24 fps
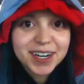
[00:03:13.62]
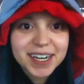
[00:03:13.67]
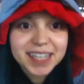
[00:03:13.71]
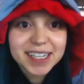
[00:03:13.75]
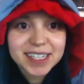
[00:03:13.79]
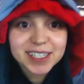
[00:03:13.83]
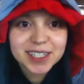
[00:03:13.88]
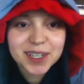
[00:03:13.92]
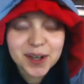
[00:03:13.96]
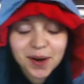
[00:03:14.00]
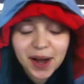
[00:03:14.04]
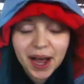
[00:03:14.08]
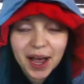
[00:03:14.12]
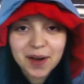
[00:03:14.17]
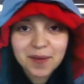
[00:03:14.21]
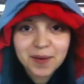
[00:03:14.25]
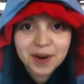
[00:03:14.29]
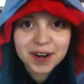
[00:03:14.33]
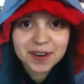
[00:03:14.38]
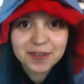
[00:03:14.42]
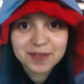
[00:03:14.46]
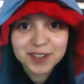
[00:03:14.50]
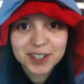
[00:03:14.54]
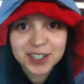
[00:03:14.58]
on it, so I
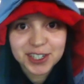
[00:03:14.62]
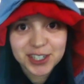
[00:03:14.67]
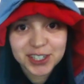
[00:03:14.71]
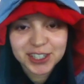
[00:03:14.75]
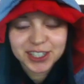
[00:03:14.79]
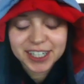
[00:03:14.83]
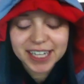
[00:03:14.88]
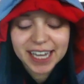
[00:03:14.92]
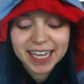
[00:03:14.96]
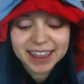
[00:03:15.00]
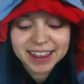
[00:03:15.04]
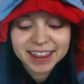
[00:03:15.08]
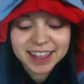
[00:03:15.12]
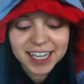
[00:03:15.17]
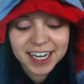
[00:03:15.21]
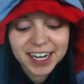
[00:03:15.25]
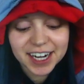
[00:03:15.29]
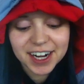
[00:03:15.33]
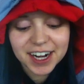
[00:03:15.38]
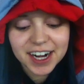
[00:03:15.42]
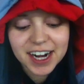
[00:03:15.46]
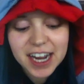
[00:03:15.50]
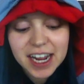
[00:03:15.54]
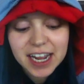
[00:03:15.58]
want to for sure get
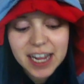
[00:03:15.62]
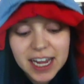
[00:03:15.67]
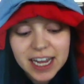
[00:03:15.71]
there.